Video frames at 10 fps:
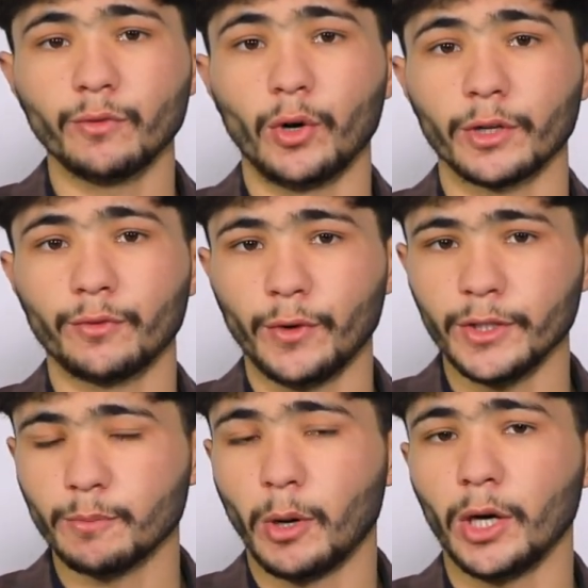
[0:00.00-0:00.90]
for the
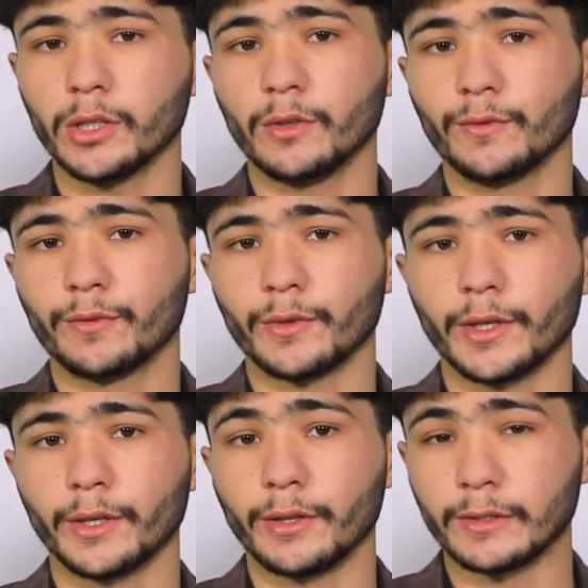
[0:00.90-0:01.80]
first part of
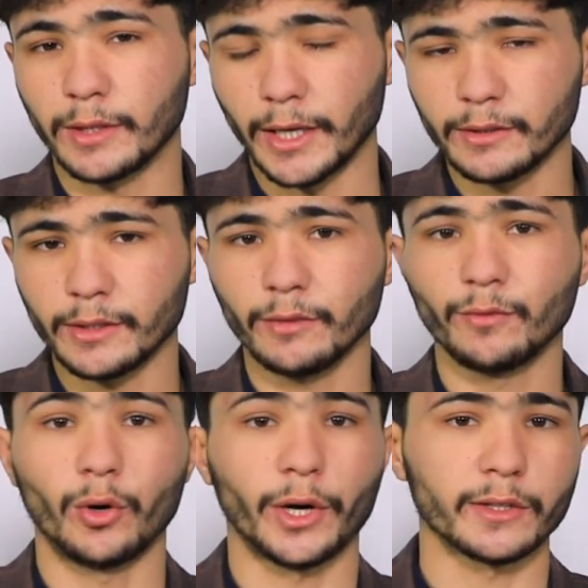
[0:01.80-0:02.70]
this lesson,
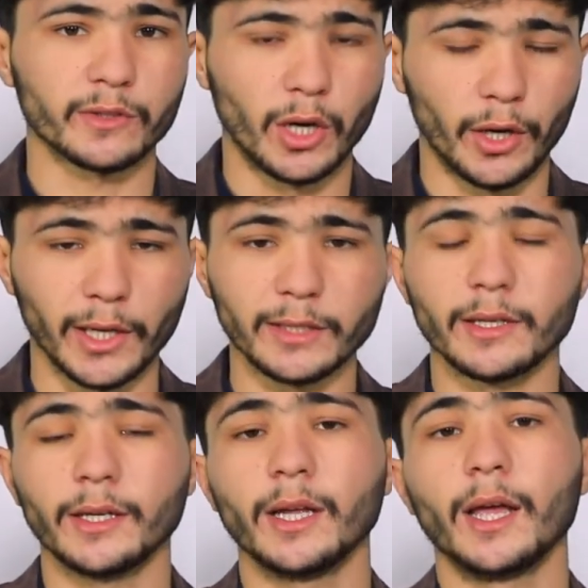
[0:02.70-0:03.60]
for Izhar
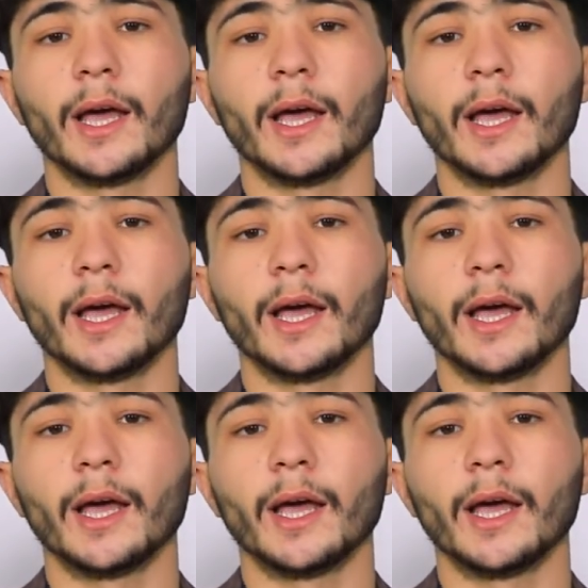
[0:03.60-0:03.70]
lesson,